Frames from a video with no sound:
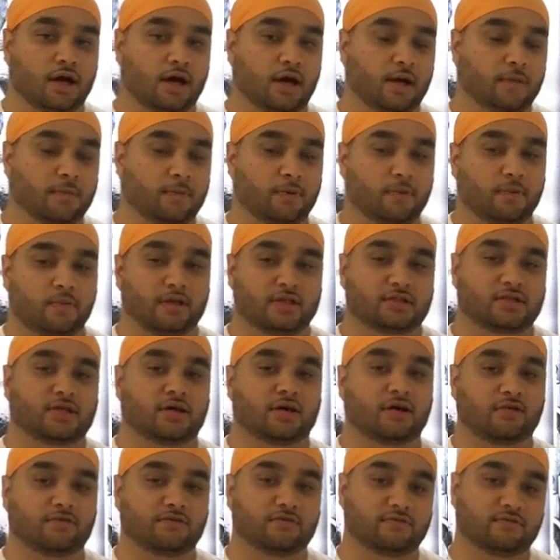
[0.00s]
I put
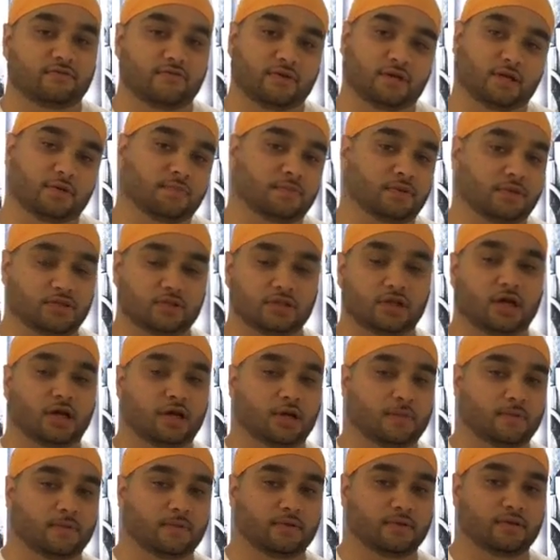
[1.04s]
myself in
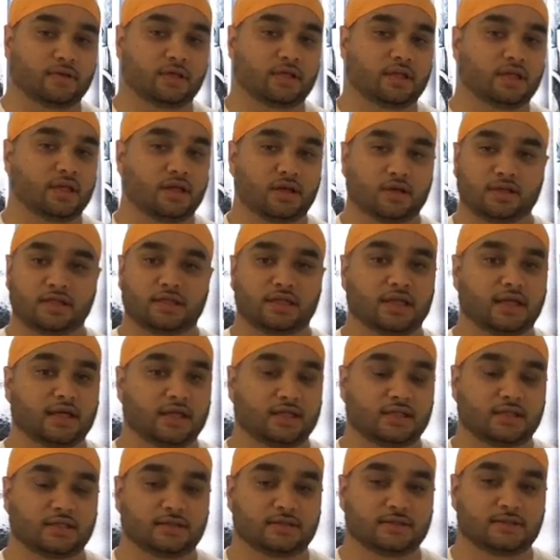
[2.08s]
Punjab in the
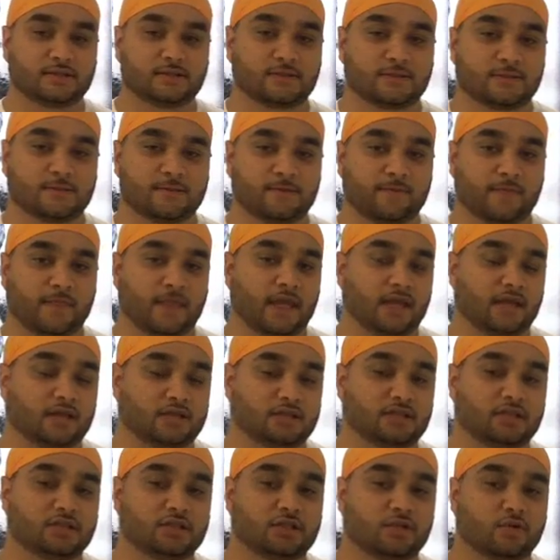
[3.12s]
1980s, in a
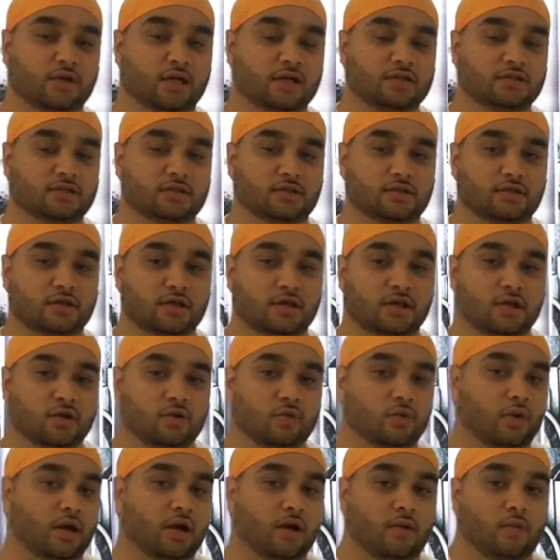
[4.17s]
situation
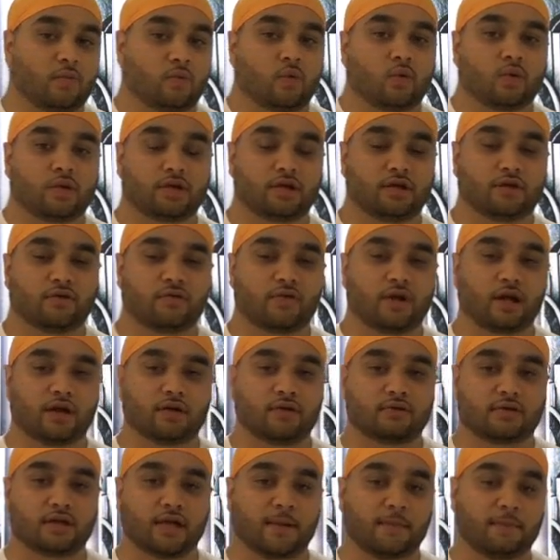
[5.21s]
where I'm walking
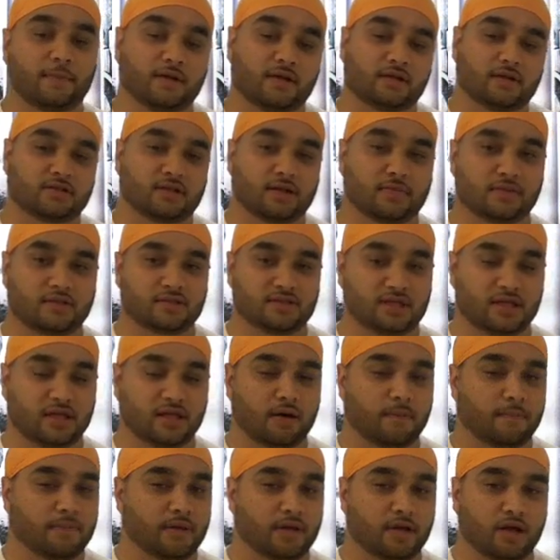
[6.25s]
around, and because I'm a
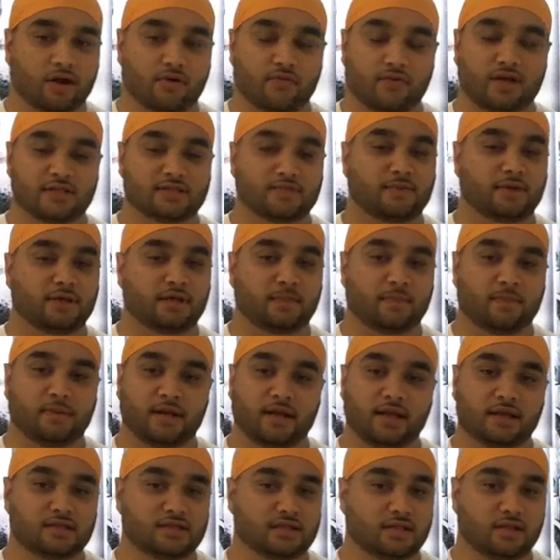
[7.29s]
Sikh, I'm being harassed by the
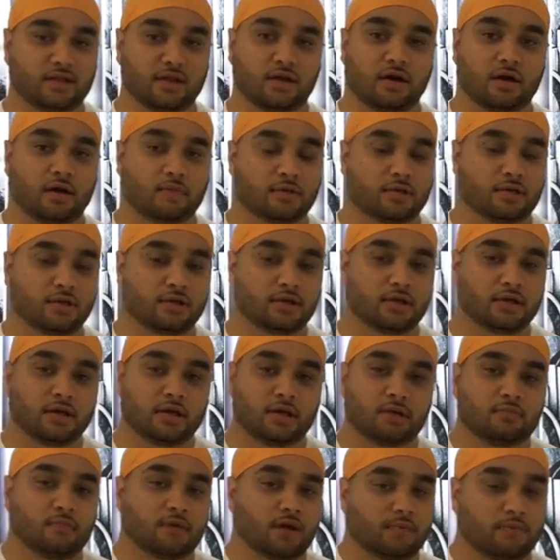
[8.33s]
police and the army.
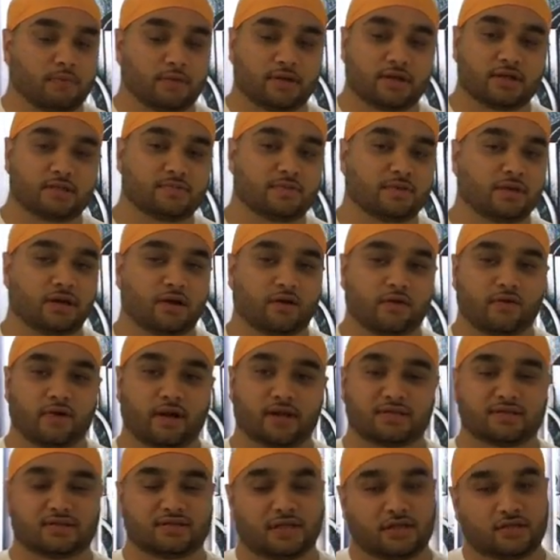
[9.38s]
My mother's being
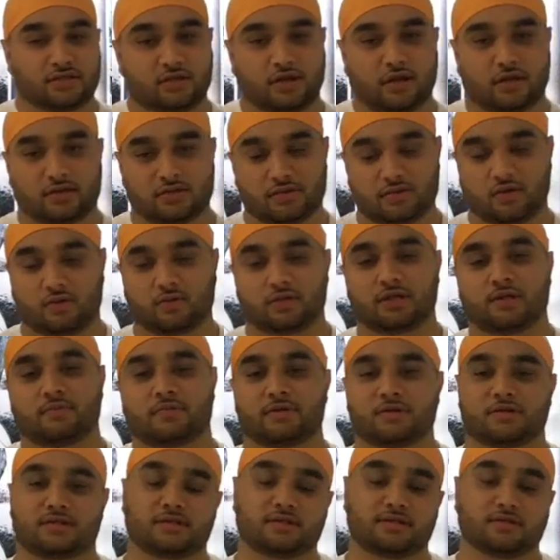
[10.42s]
harassed, sexually assaulted,
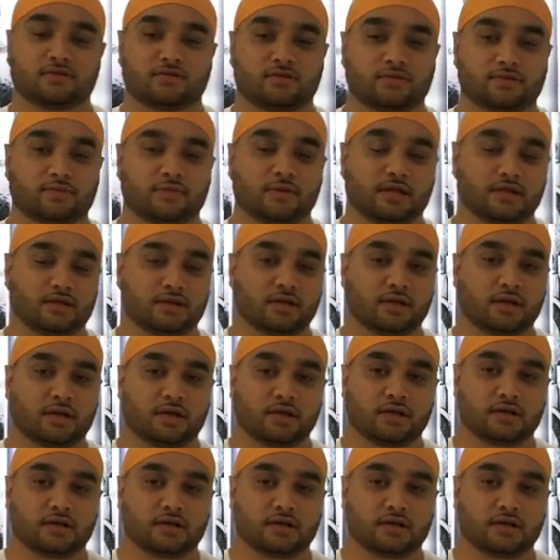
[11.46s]
my sister is being